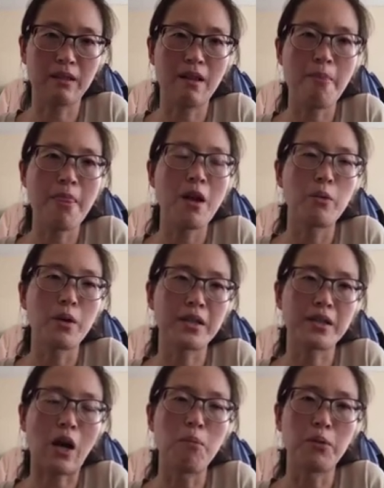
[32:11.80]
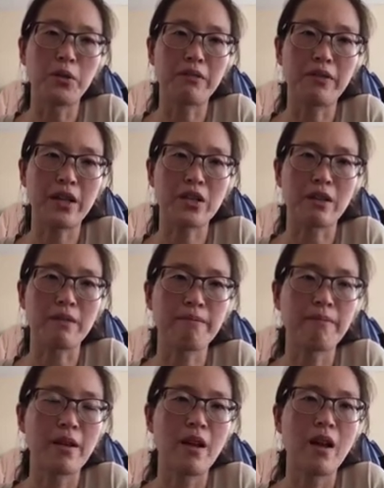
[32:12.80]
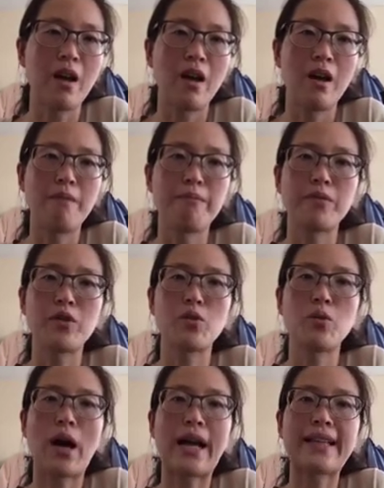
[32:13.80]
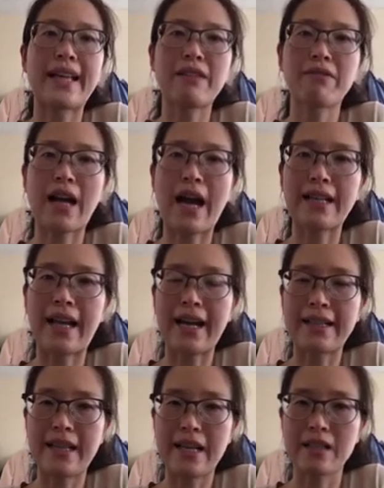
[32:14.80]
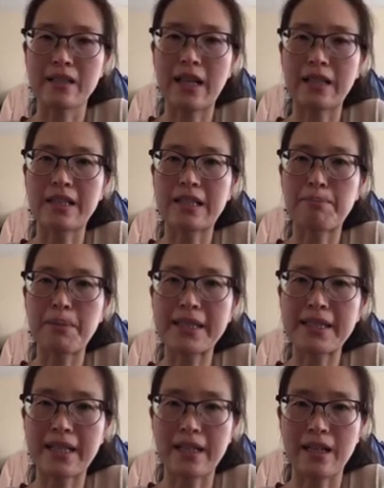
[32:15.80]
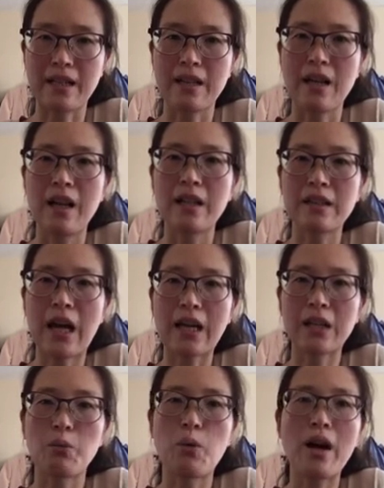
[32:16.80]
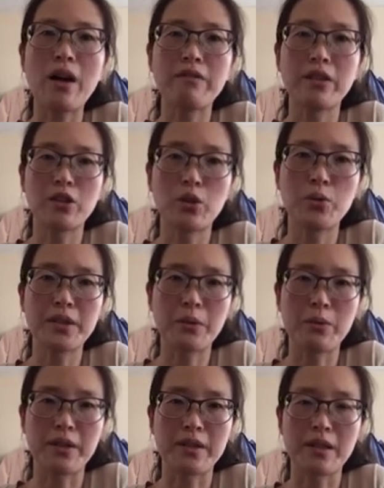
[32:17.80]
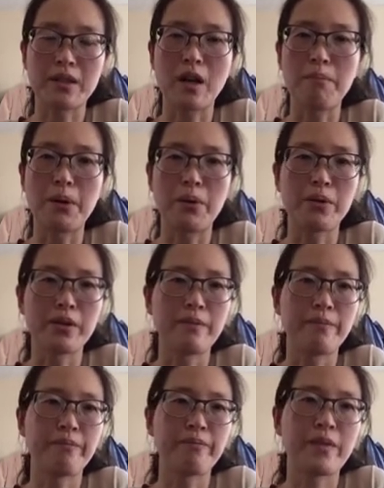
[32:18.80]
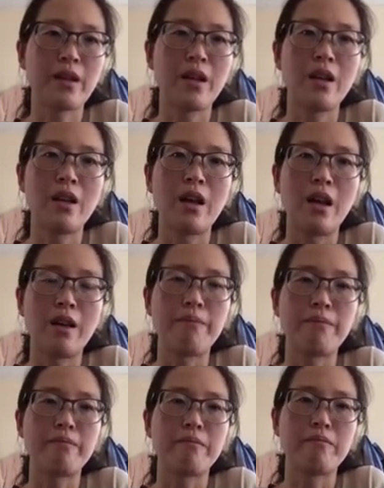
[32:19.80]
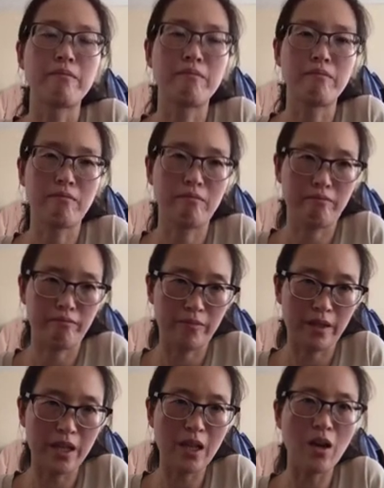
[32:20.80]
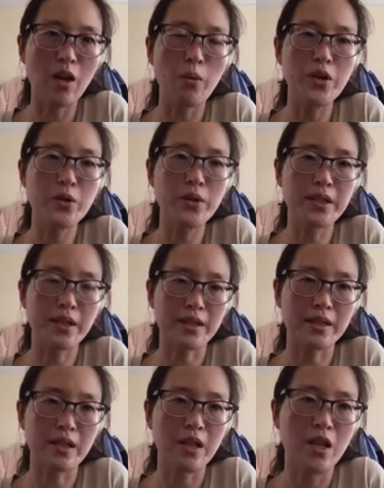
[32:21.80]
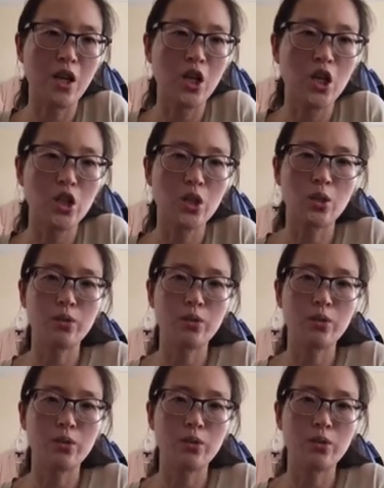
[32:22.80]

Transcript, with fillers: which is our motivation, to identify GuideRNAs that specifically target one of the two sequences or both. And here we use this to